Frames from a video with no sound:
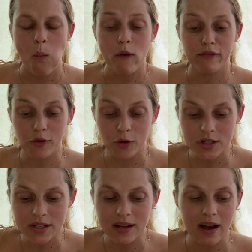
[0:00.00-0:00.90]
before
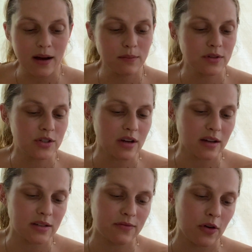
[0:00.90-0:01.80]
she comes,
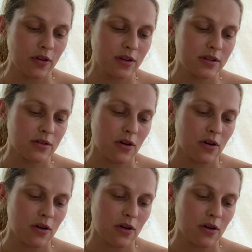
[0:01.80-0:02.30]
just focused